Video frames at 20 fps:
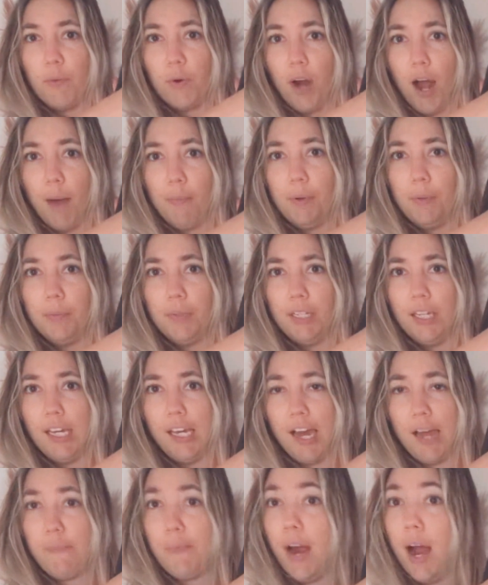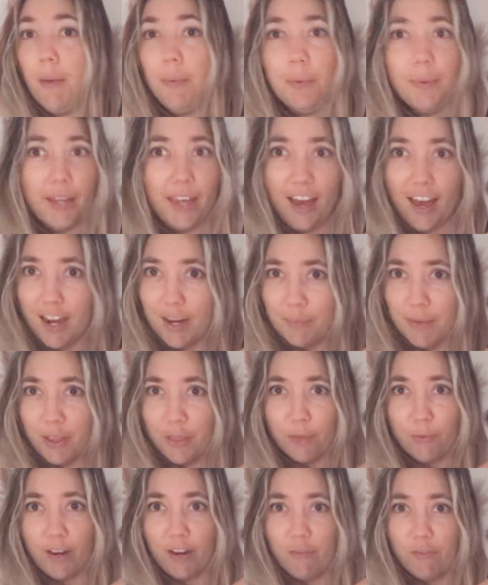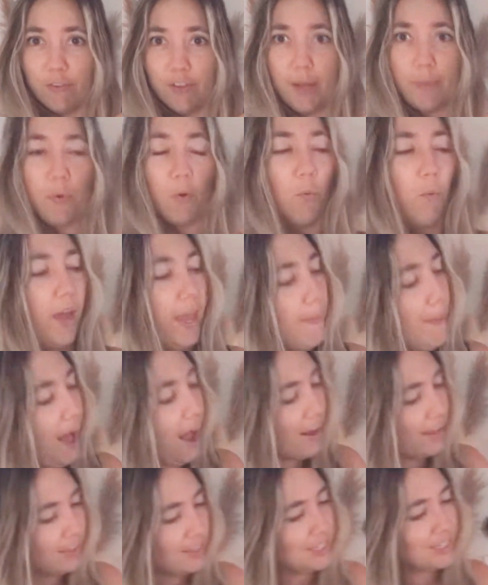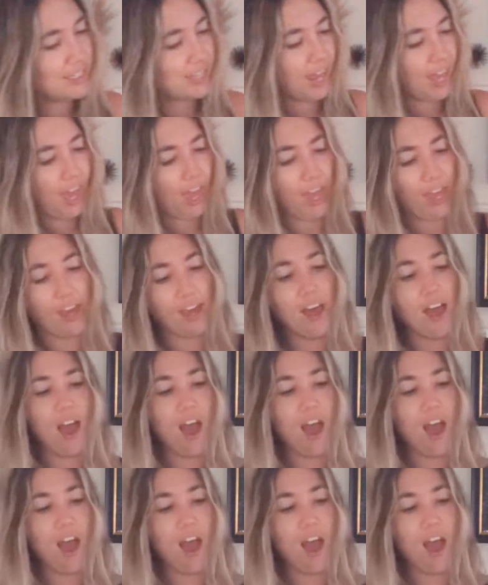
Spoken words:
I probably had them on Threadflip way back in the day.